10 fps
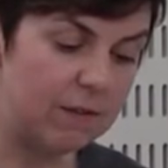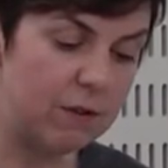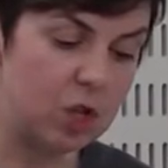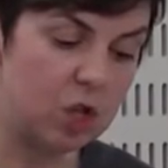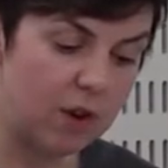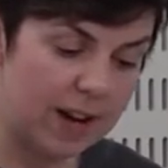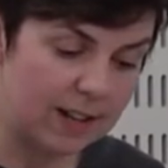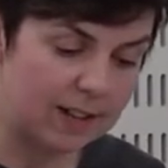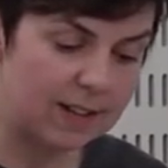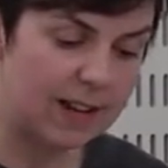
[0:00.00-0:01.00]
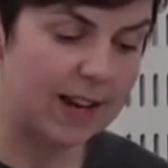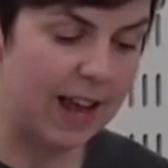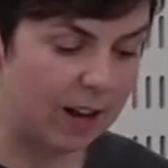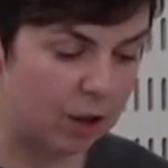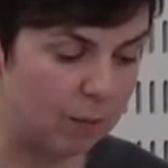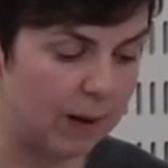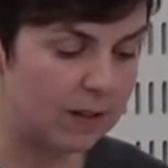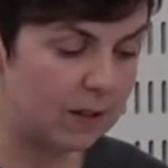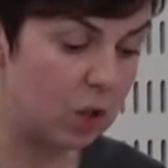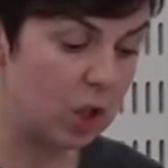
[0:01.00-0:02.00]
the future trends in economic,
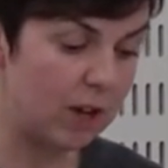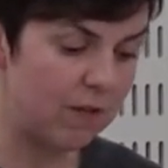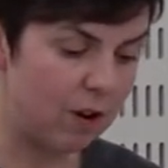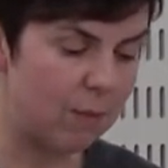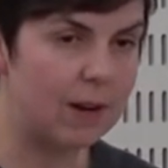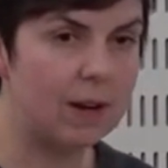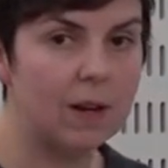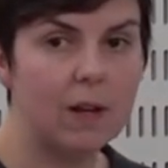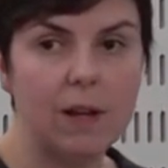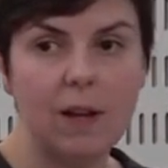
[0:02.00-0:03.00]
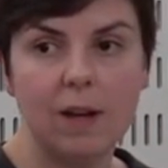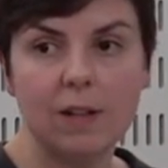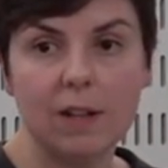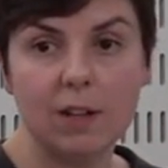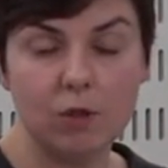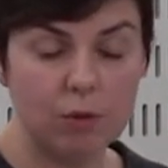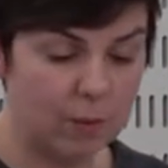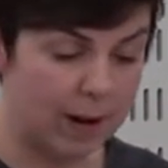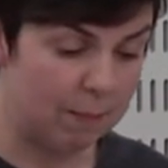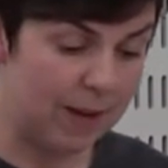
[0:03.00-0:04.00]
social, environmental and cultural
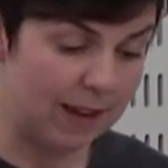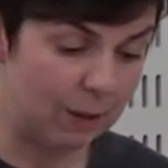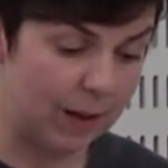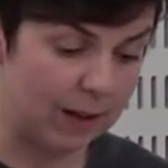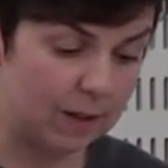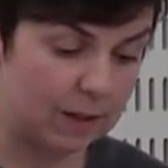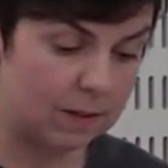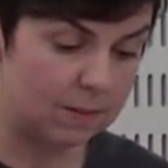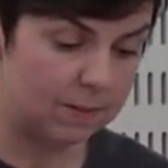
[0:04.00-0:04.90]
wellbeing in Wales.